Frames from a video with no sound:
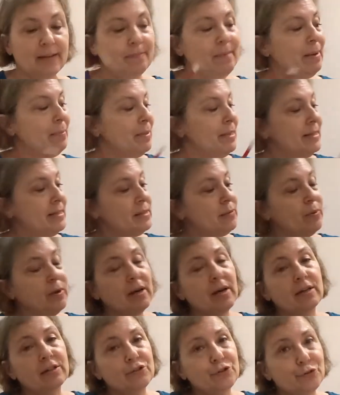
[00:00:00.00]
Maybe this
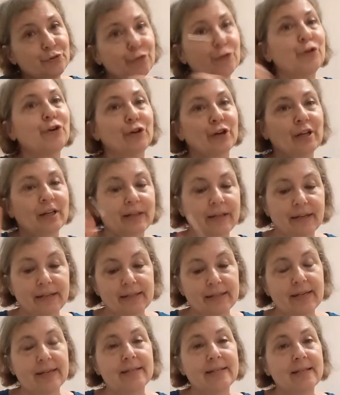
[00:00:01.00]
one I'll do vertically
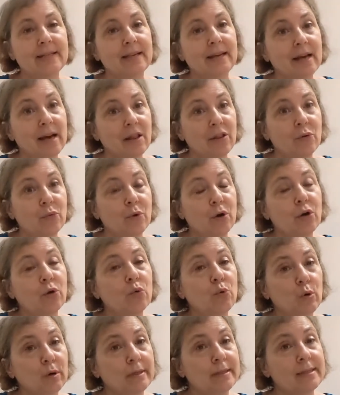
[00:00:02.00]
because I did the other one
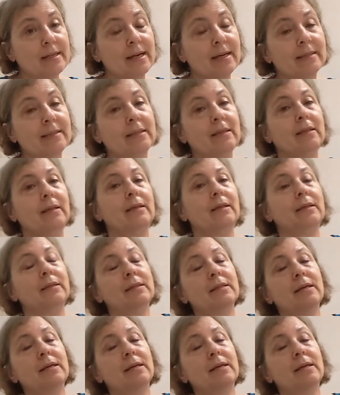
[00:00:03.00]
horizontally.